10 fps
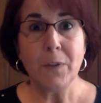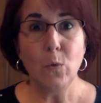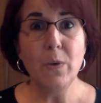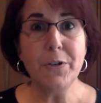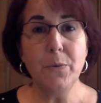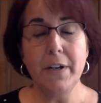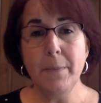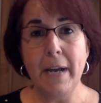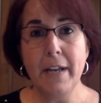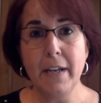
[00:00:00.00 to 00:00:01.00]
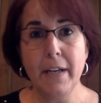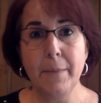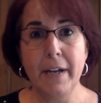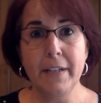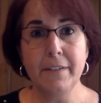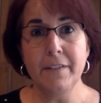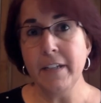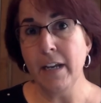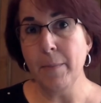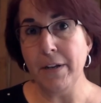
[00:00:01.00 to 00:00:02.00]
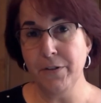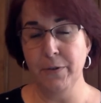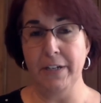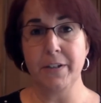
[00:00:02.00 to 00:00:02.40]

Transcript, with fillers: which one am I am I thinking about doing?